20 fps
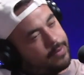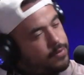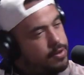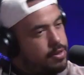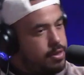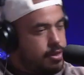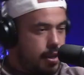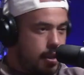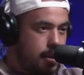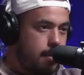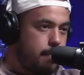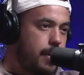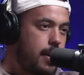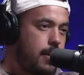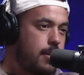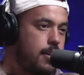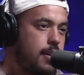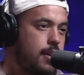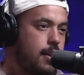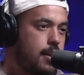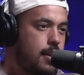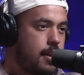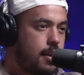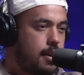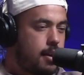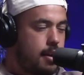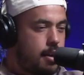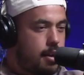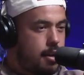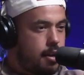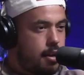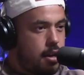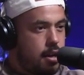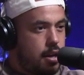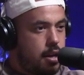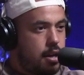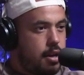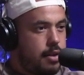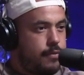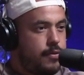if you think about it,
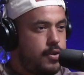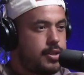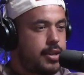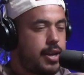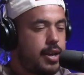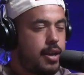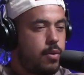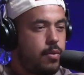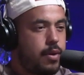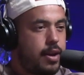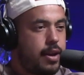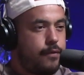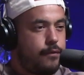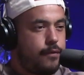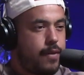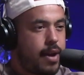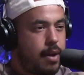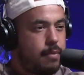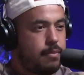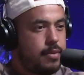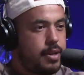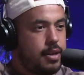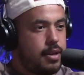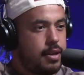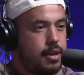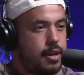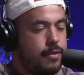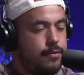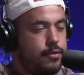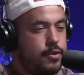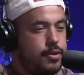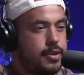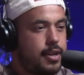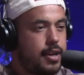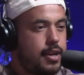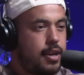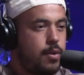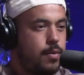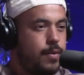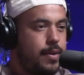if you take away family, if you
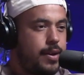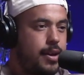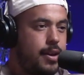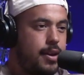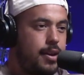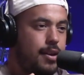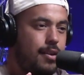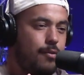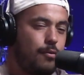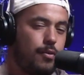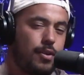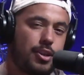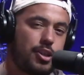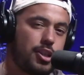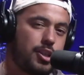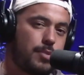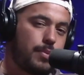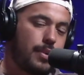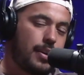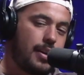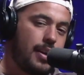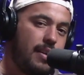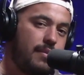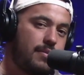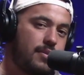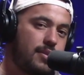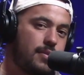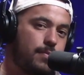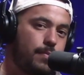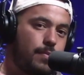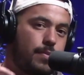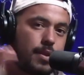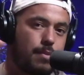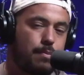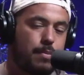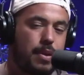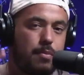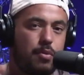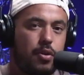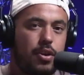take away religious beliefs,
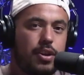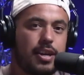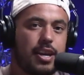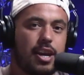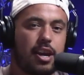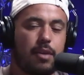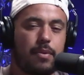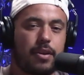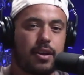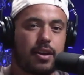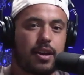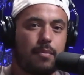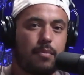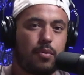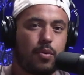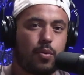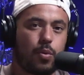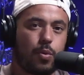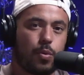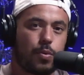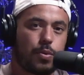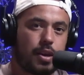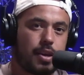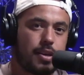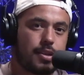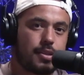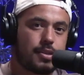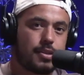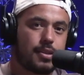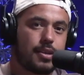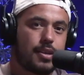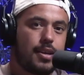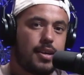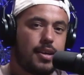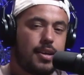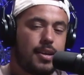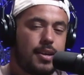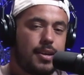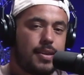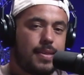people only care about a couple core things.
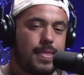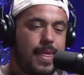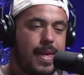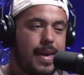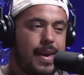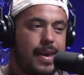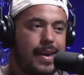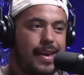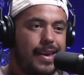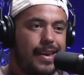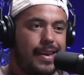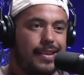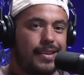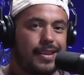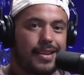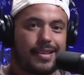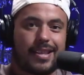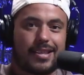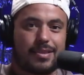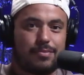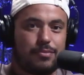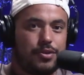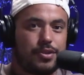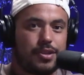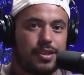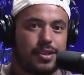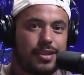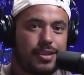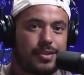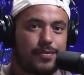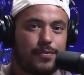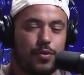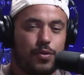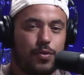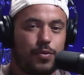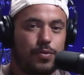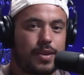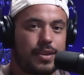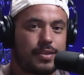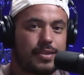And like that's music, that's
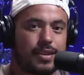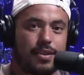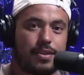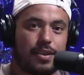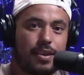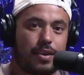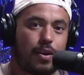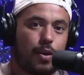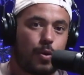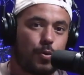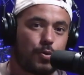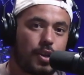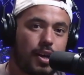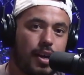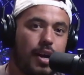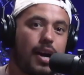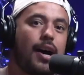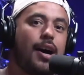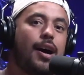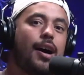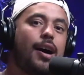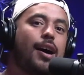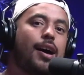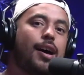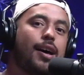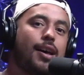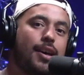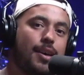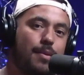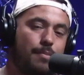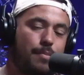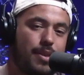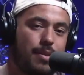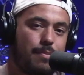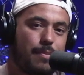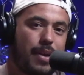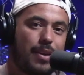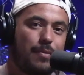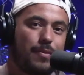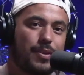food, that's anything, culture, art.
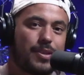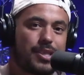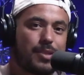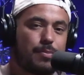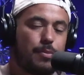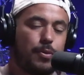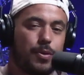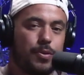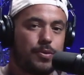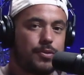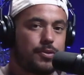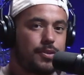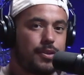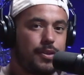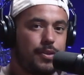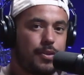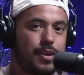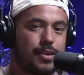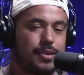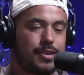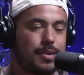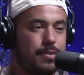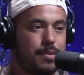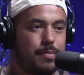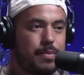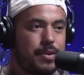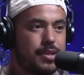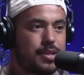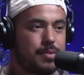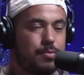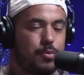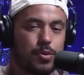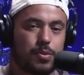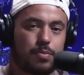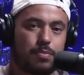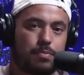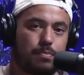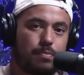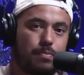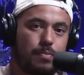But the main one's sports. You look at some of the biggest
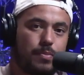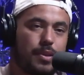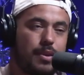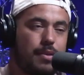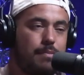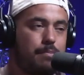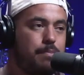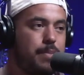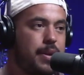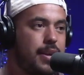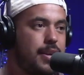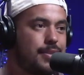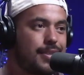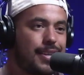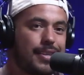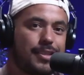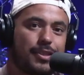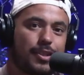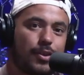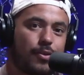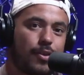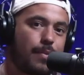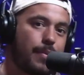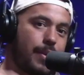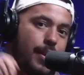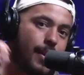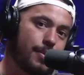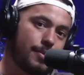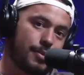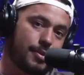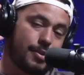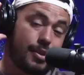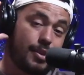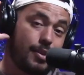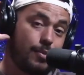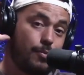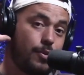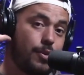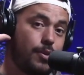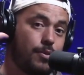sports, the biggest Instagram accounts
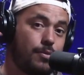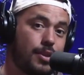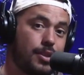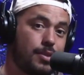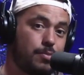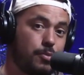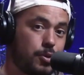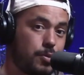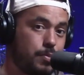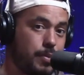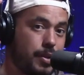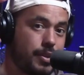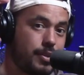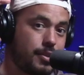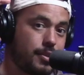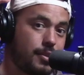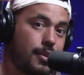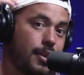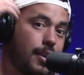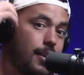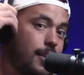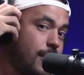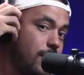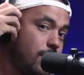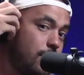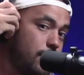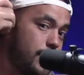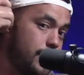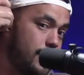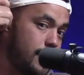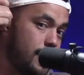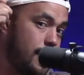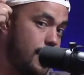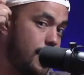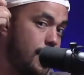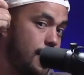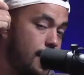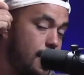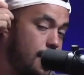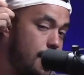in the world, they're sports players like Lionel
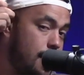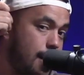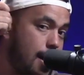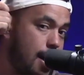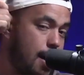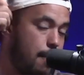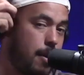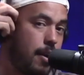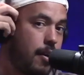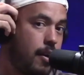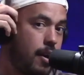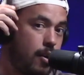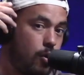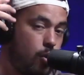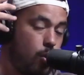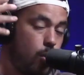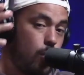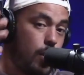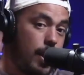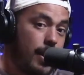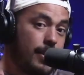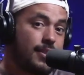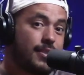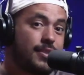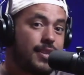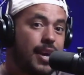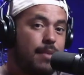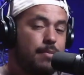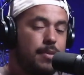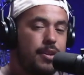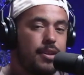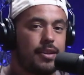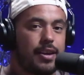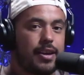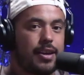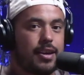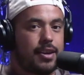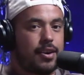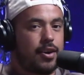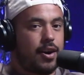Messi, or entertainment
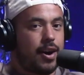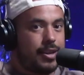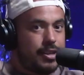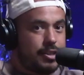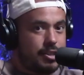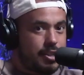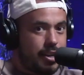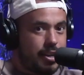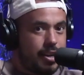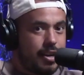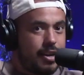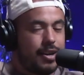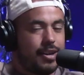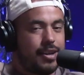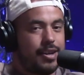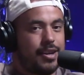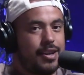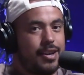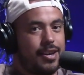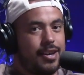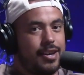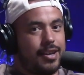like Kylie Jenner.